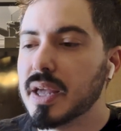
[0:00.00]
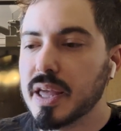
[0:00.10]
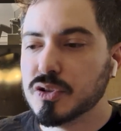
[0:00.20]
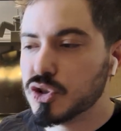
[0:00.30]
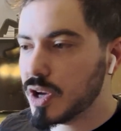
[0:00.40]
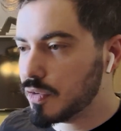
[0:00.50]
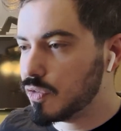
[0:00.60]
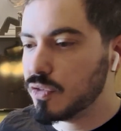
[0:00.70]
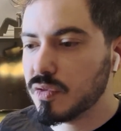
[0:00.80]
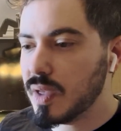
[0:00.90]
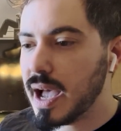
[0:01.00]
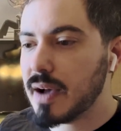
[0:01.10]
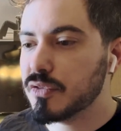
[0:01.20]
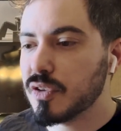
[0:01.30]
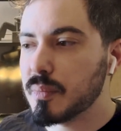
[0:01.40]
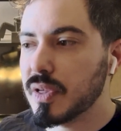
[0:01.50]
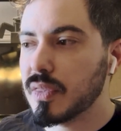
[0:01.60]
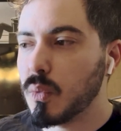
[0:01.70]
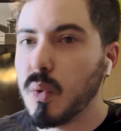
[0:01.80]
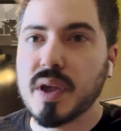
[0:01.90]
just have something that
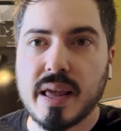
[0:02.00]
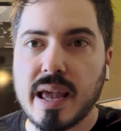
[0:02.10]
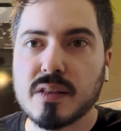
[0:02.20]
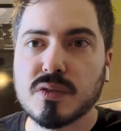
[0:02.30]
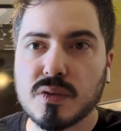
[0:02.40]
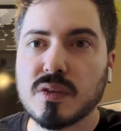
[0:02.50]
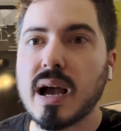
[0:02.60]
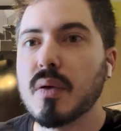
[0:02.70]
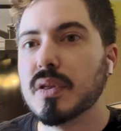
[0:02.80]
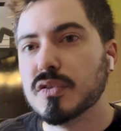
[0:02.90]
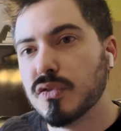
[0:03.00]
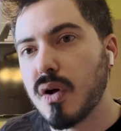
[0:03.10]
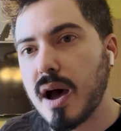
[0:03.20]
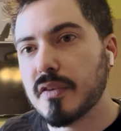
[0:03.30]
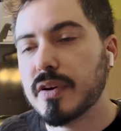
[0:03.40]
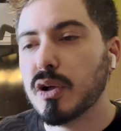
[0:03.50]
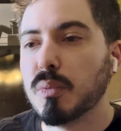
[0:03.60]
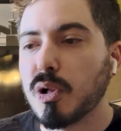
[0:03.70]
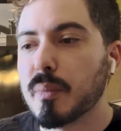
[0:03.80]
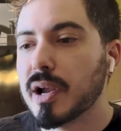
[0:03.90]
will enhance the sound that is not available
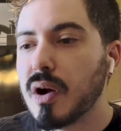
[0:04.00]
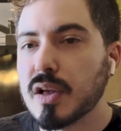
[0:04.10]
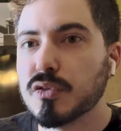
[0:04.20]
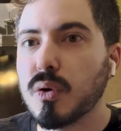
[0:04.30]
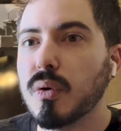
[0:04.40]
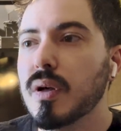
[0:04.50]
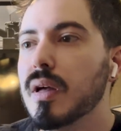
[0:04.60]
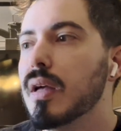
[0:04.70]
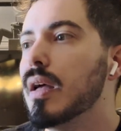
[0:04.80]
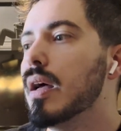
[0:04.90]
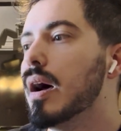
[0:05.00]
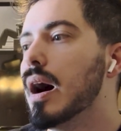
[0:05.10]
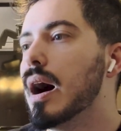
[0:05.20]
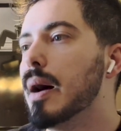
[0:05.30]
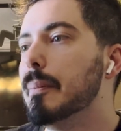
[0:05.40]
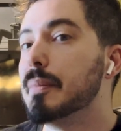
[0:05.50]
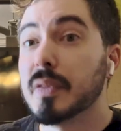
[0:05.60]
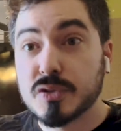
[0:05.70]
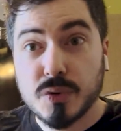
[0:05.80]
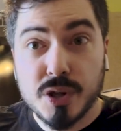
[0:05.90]
on my console.
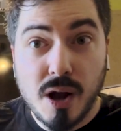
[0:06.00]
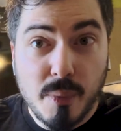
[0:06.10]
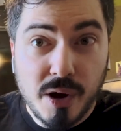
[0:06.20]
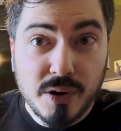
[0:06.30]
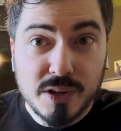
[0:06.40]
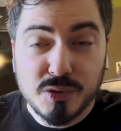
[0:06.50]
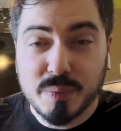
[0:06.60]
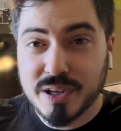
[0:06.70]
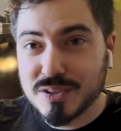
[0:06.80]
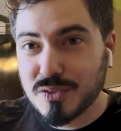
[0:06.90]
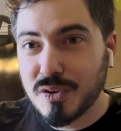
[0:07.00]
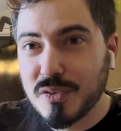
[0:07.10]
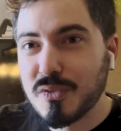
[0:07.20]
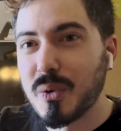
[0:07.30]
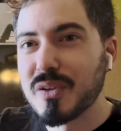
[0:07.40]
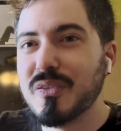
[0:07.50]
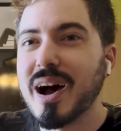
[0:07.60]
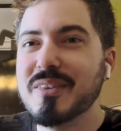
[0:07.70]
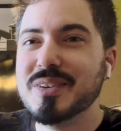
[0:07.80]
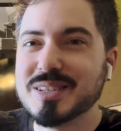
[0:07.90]
Unless you're in a Yamaha console, because the
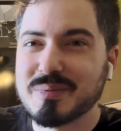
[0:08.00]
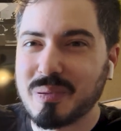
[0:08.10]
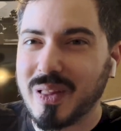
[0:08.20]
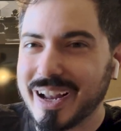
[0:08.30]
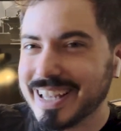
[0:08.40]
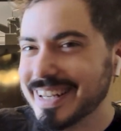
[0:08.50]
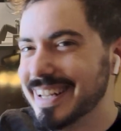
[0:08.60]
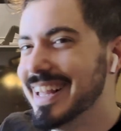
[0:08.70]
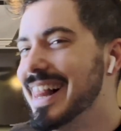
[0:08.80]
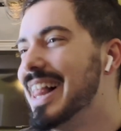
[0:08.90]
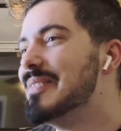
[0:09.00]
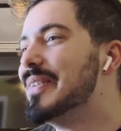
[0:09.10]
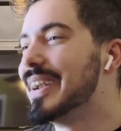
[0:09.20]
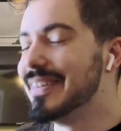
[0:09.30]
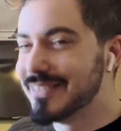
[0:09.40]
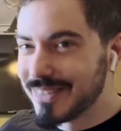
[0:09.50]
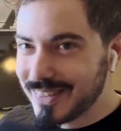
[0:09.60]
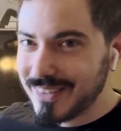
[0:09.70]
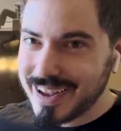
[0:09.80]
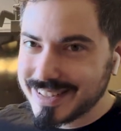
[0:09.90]
5045 is a plugin. But for
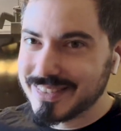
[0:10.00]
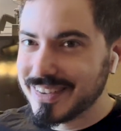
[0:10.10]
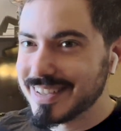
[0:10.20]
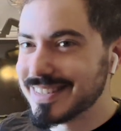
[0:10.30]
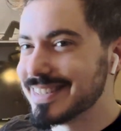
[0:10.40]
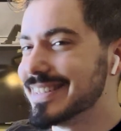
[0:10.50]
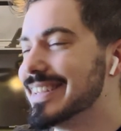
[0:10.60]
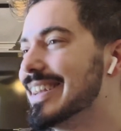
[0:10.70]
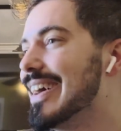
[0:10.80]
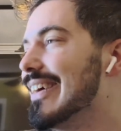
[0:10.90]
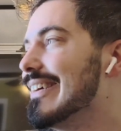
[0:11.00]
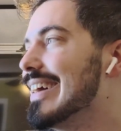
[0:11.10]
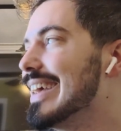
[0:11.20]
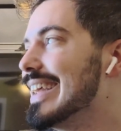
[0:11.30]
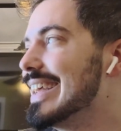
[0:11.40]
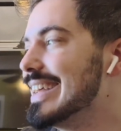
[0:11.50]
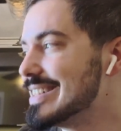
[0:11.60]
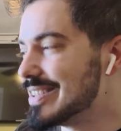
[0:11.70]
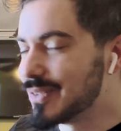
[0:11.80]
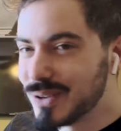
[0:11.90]
the rest of us,
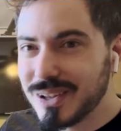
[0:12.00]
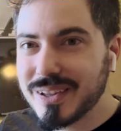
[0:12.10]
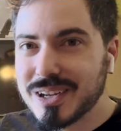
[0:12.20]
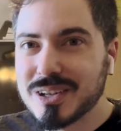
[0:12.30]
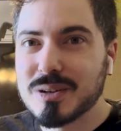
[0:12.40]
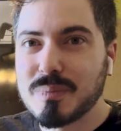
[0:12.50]
it's a really good